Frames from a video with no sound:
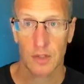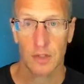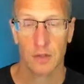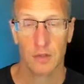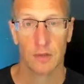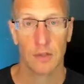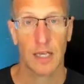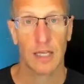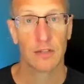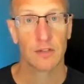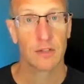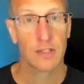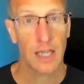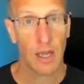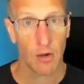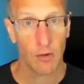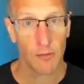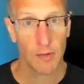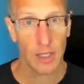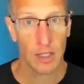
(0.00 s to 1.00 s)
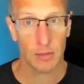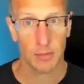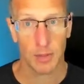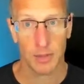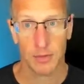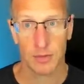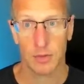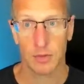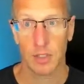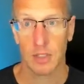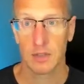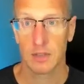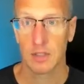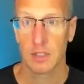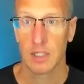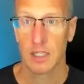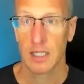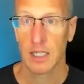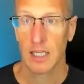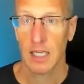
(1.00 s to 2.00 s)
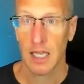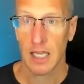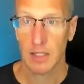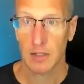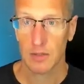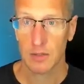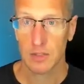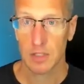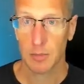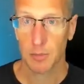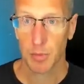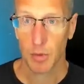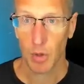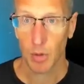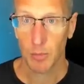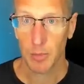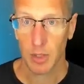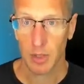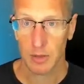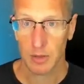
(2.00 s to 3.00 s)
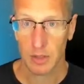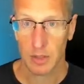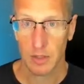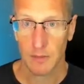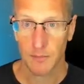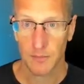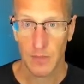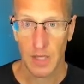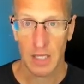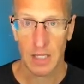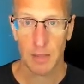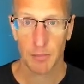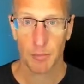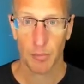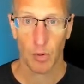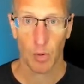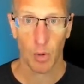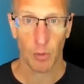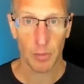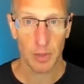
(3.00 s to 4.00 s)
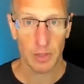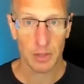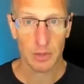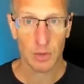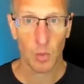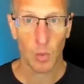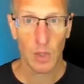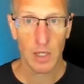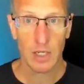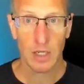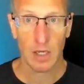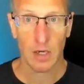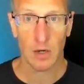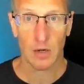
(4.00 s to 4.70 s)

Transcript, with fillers: so that's now available to us, and you'll see ProBuilder and then ProBuilder window.